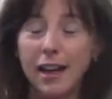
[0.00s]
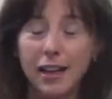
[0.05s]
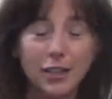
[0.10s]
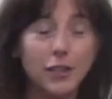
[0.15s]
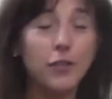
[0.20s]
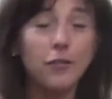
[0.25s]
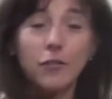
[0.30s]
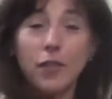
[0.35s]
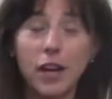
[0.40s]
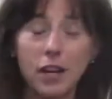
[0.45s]

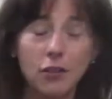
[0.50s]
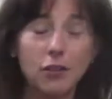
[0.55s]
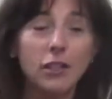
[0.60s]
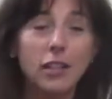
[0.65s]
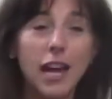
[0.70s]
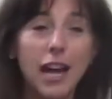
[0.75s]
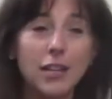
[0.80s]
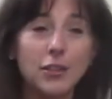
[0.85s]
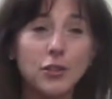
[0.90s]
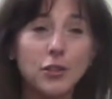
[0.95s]
you
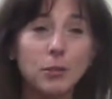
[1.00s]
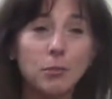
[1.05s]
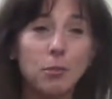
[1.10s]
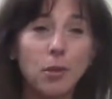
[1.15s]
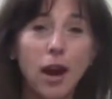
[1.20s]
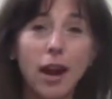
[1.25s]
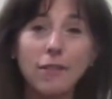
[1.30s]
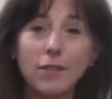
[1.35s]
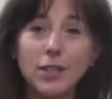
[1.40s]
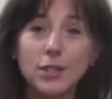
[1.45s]
federalized your
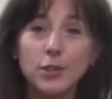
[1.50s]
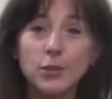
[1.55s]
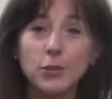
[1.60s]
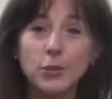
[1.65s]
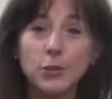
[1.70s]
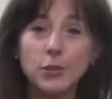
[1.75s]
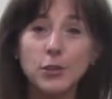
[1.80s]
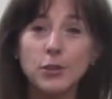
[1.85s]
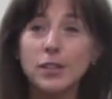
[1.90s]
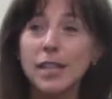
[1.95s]
private
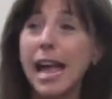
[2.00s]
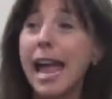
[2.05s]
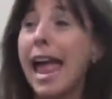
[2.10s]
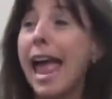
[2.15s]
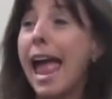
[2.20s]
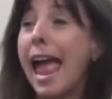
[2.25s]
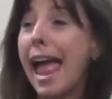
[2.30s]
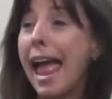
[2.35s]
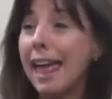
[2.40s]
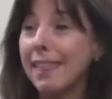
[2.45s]
schools,
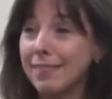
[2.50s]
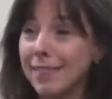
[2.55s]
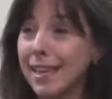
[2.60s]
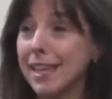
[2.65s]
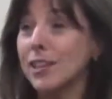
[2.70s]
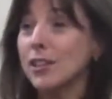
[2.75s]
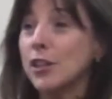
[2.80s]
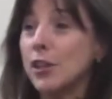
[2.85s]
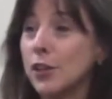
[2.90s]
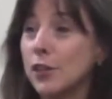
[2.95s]
and
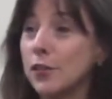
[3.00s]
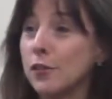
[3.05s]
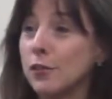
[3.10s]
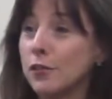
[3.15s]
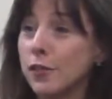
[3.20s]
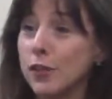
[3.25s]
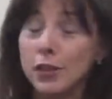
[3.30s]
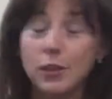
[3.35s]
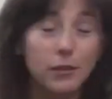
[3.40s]
then you've